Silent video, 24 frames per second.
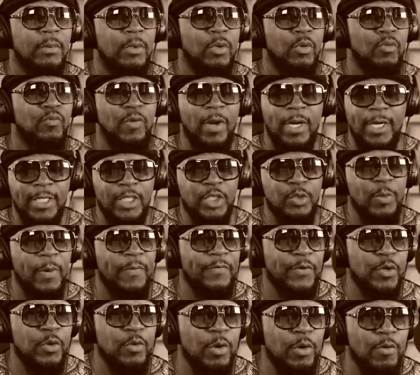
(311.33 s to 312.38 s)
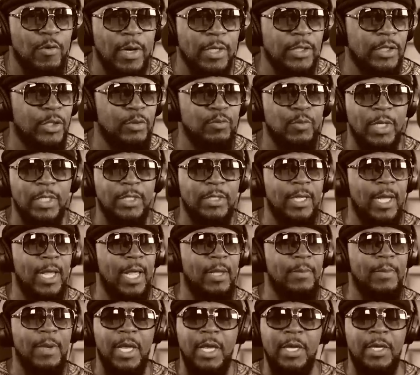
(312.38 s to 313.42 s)
Run the Swiffer across it one time,
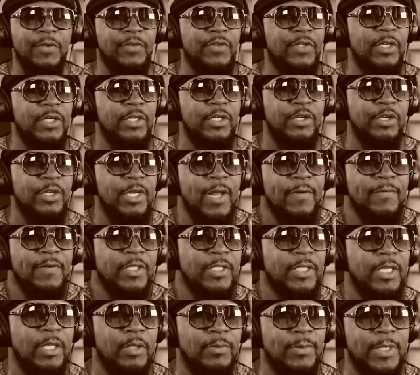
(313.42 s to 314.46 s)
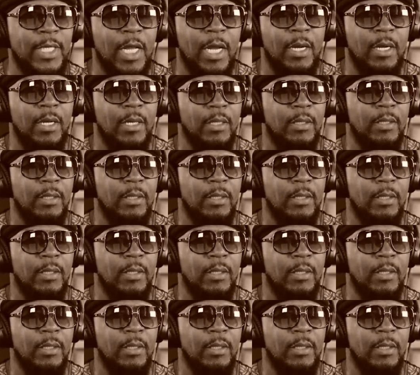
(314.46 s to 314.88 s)
man, it's good. You never could tell it was there.